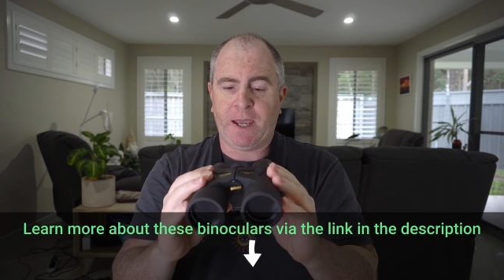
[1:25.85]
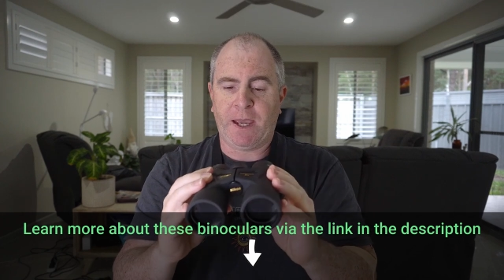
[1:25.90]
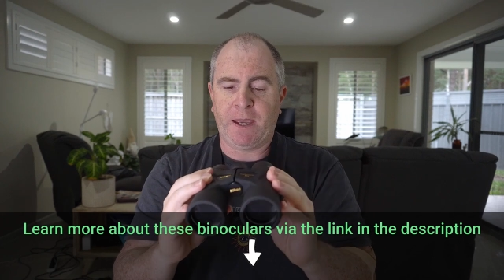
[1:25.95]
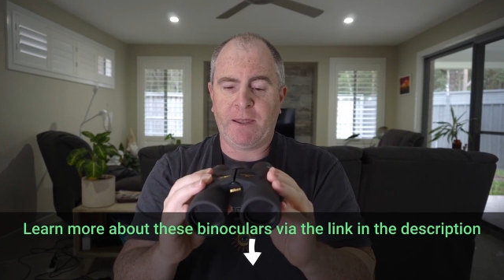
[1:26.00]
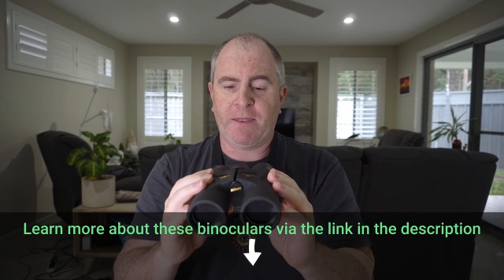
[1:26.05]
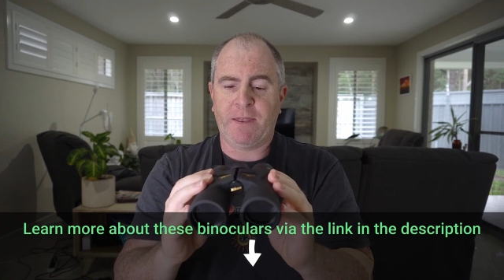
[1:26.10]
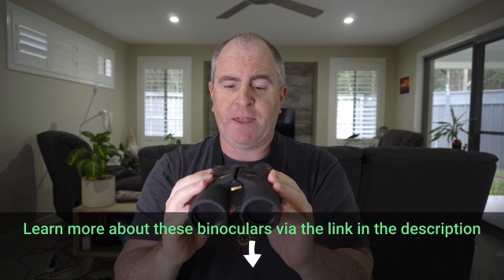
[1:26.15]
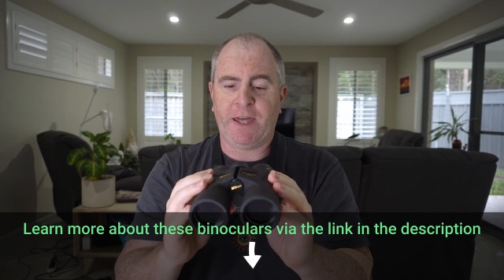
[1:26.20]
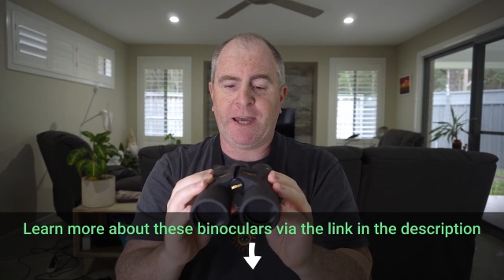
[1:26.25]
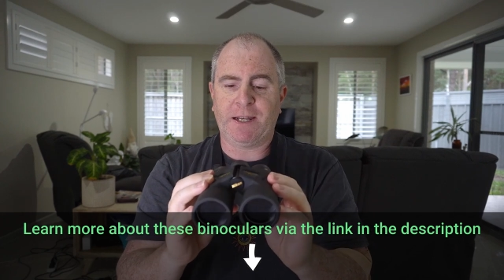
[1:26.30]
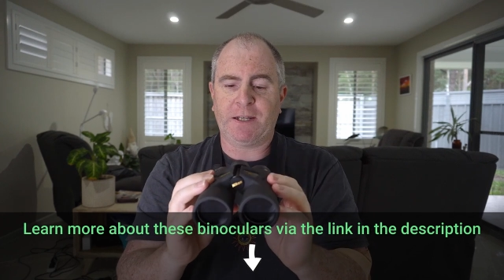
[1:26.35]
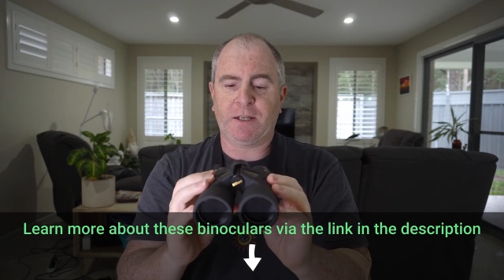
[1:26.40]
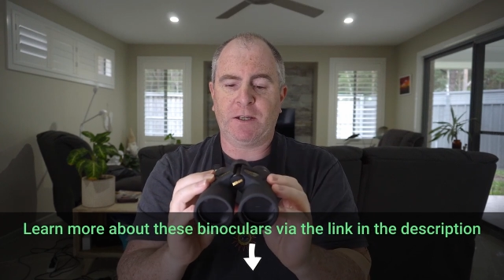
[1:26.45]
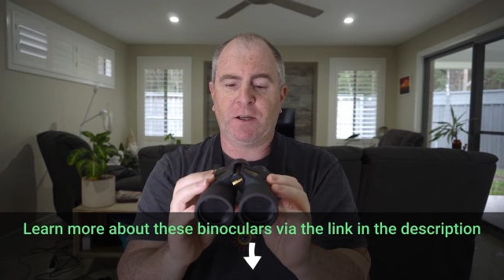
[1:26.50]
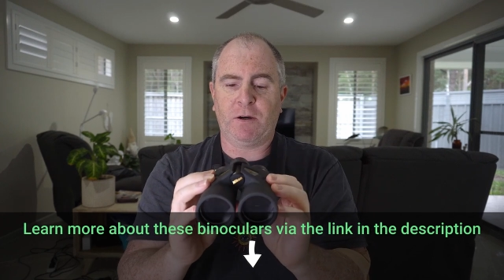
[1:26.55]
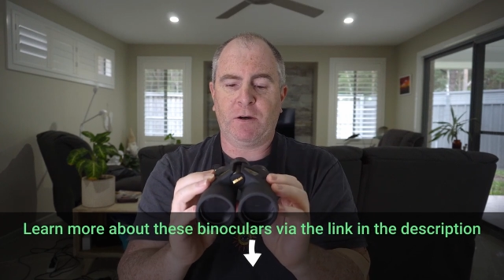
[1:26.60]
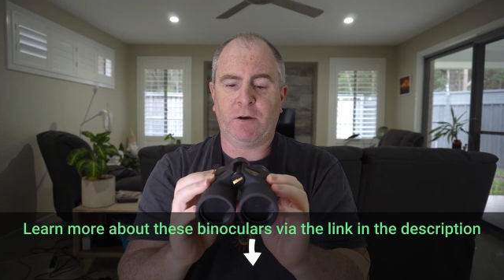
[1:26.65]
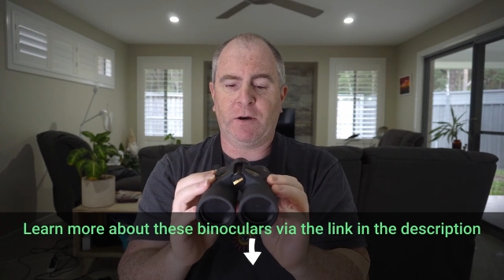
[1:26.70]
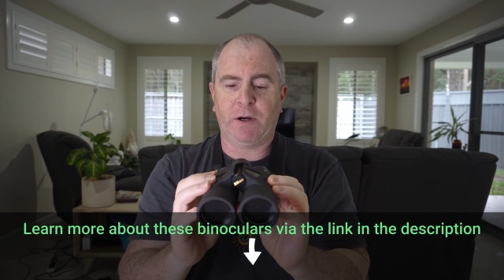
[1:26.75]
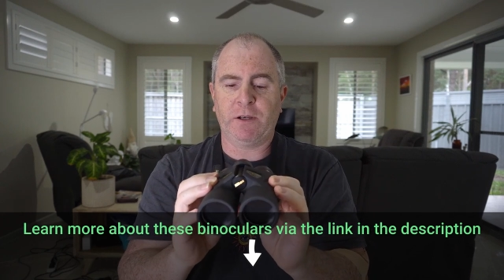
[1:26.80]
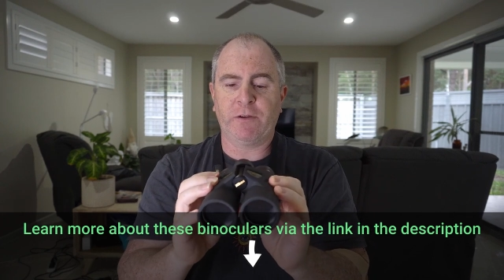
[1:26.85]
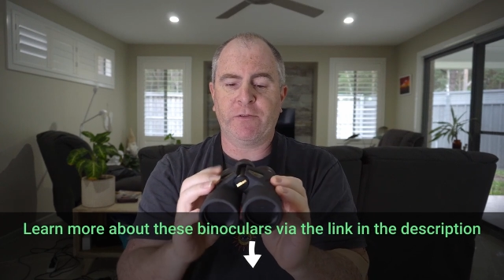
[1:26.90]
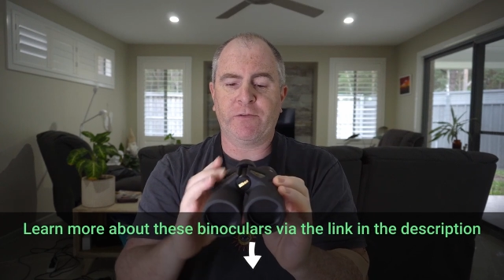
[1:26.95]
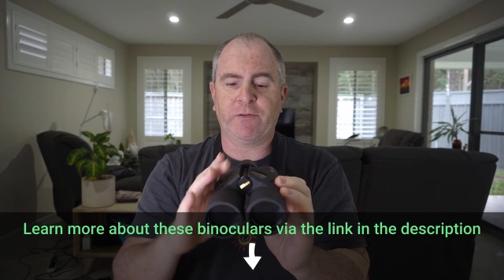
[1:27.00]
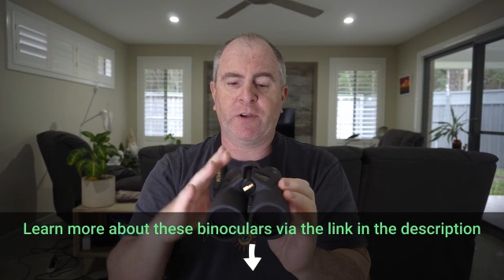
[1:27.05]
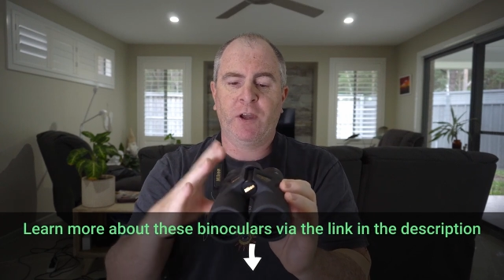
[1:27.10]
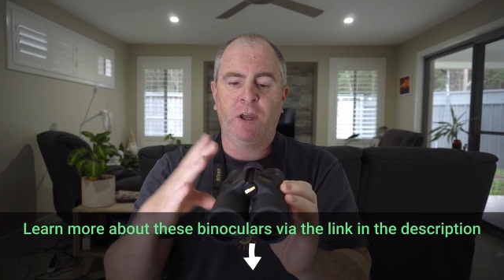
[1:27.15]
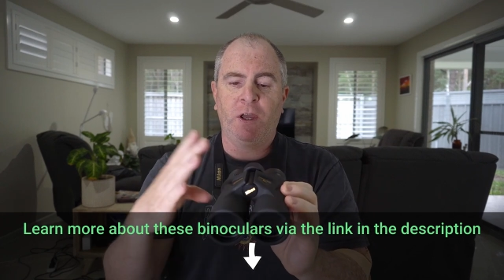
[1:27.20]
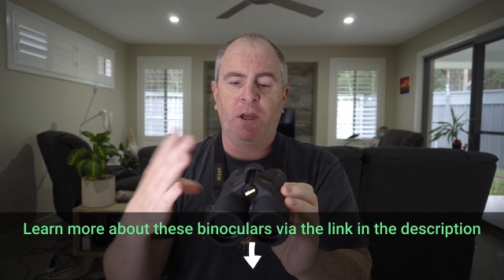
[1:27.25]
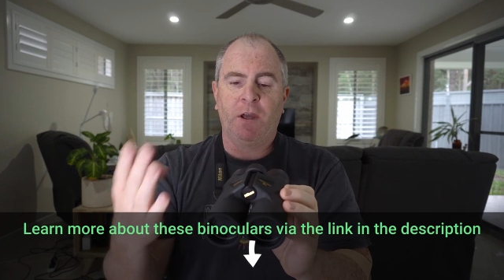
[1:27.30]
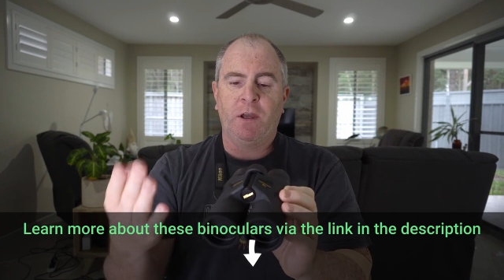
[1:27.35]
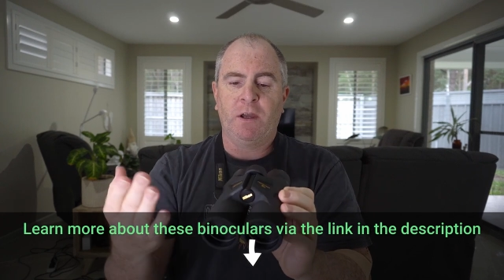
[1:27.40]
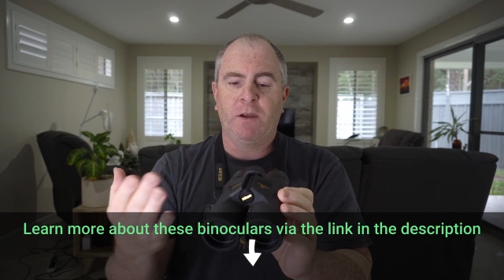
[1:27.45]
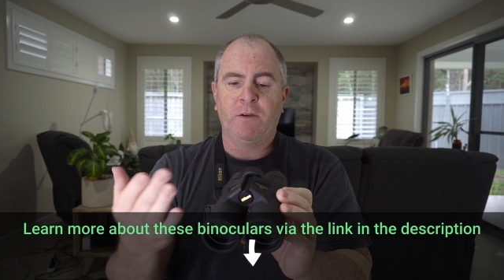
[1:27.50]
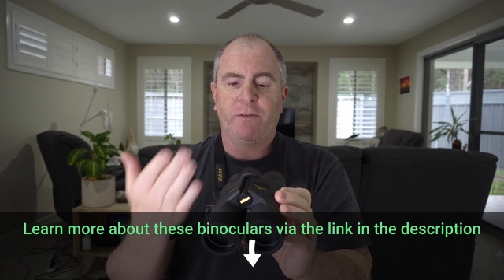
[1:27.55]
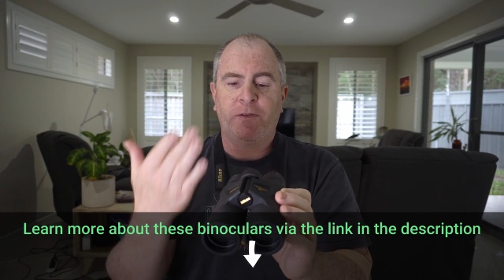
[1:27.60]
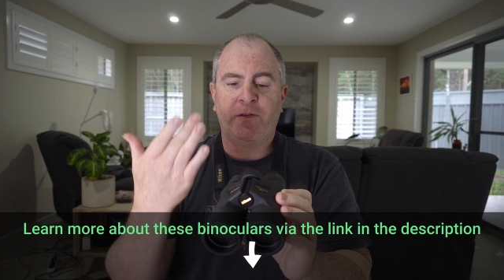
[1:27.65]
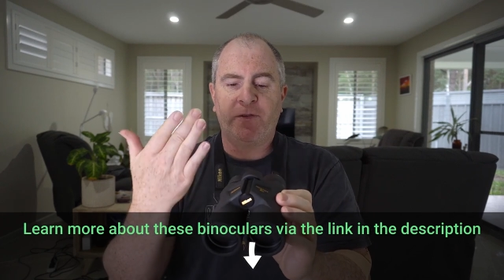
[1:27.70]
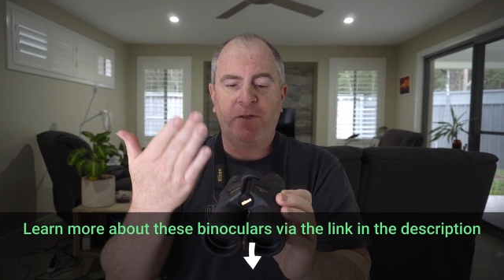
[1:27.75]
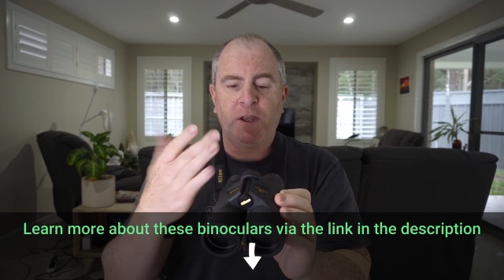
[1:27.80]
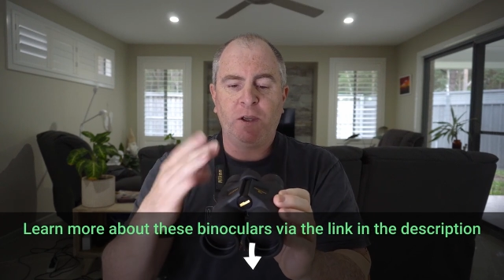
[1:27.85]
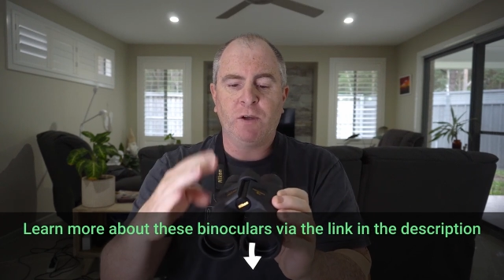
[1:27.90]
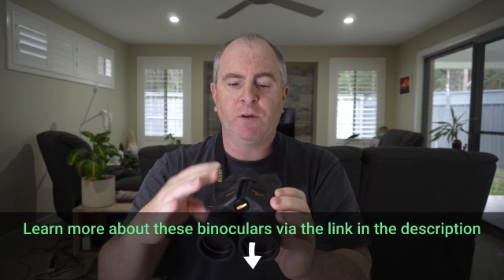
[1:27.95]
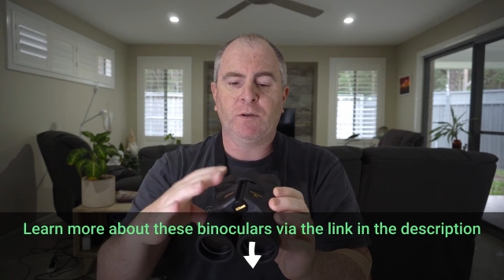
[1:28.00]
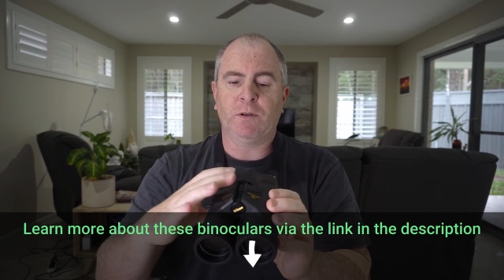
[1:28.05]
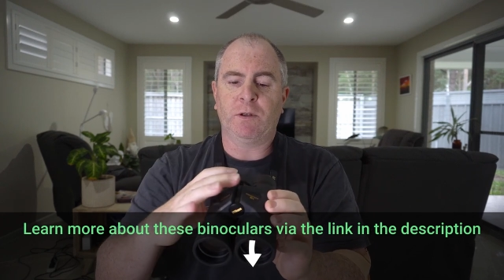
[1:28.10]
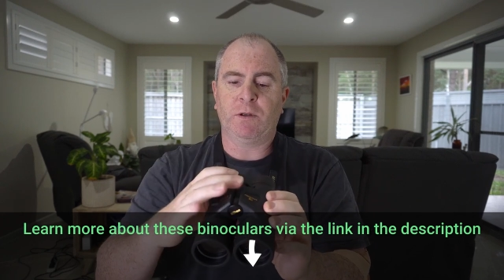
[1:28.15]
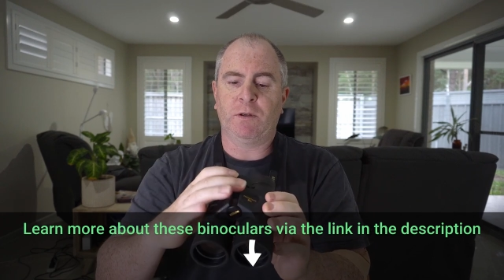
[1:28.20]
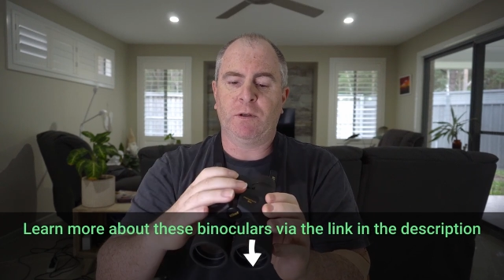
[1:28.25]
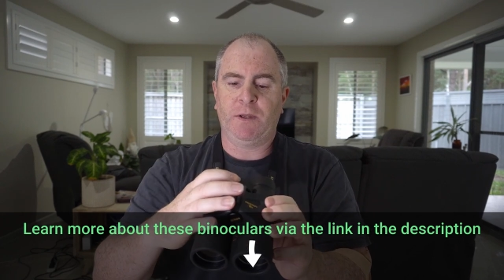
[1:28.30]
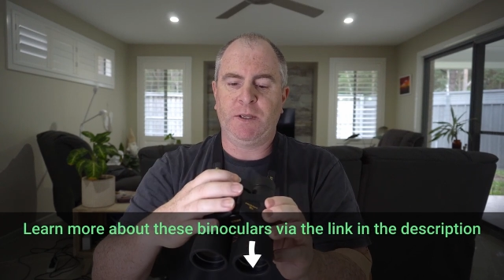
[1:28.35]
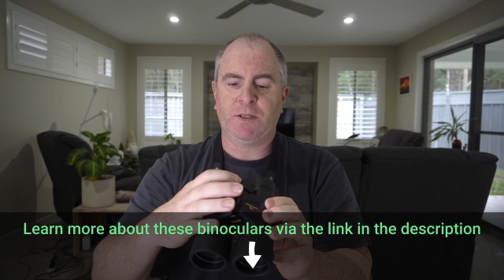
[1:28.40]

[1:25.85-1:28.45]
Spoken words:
And that kind of feel